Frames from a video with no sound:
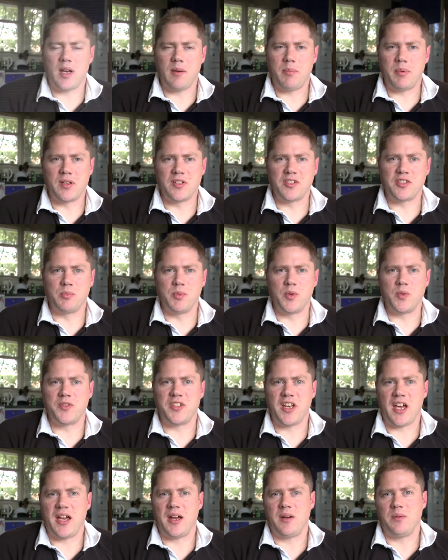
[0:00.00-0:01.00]
up in a small
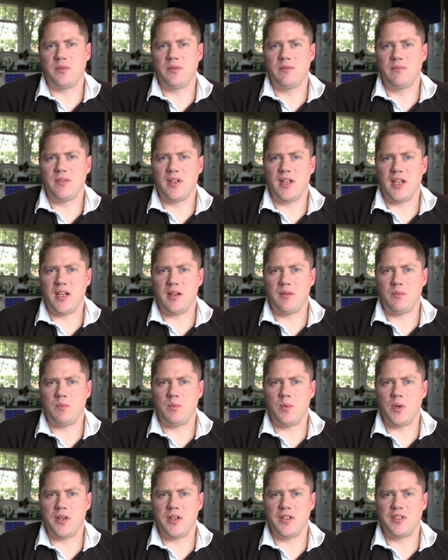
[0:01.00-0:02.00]
town, it
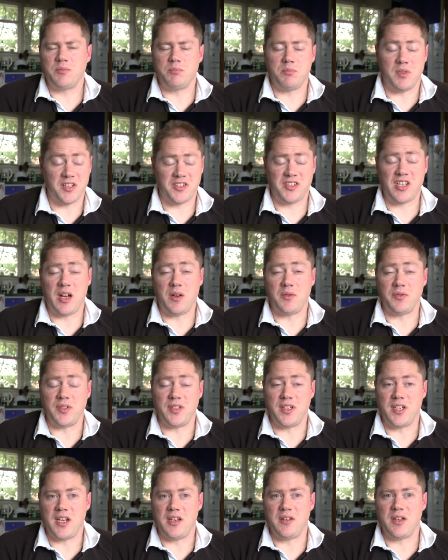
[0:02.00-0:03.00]
was myself
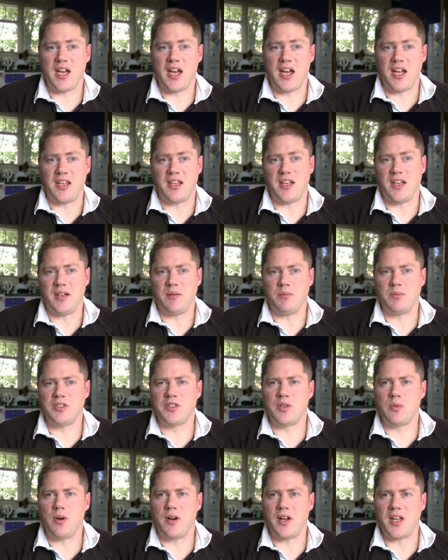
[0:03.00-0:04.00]
in the UK, it was
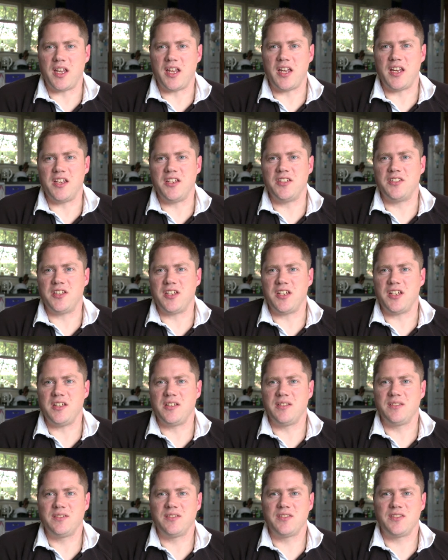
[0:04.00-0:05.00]
quite easy
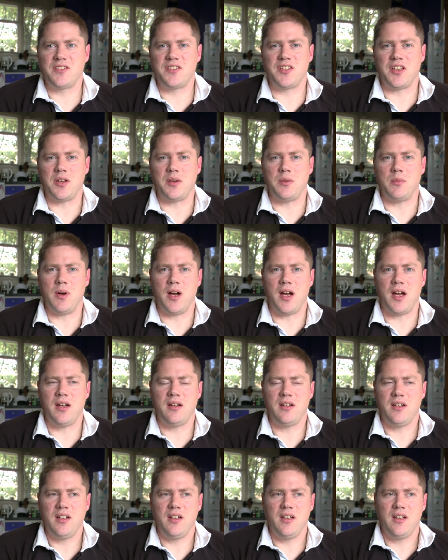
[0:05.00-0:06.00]
to
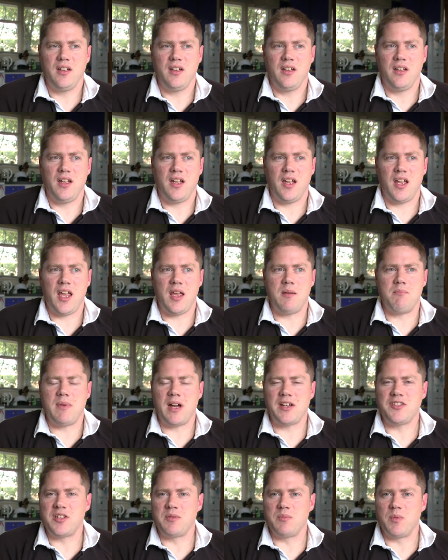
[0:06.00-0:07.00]

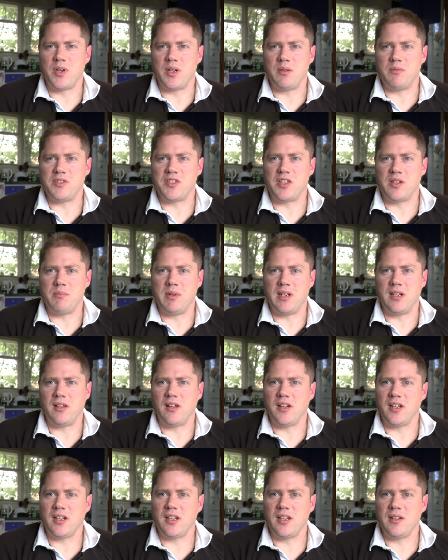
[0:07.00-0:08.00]
imagine what it was going to be
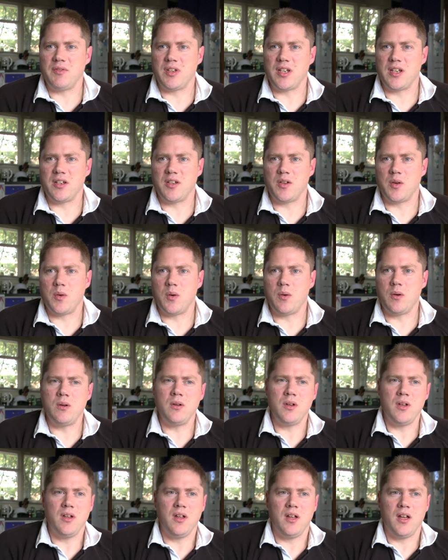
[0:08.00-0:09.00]
like living in Gore,
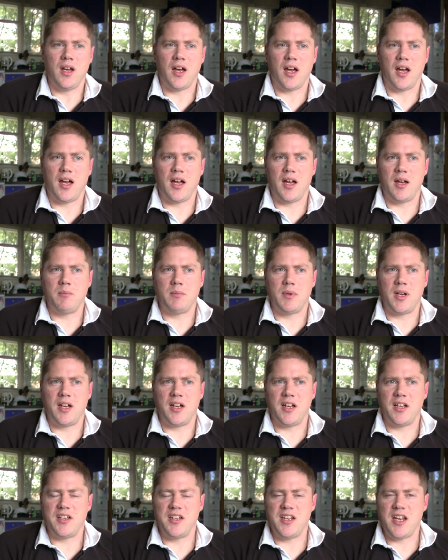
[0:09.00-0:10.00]

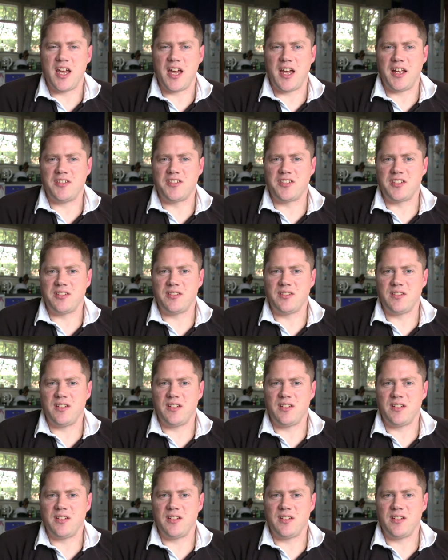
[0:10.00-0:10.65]
and yet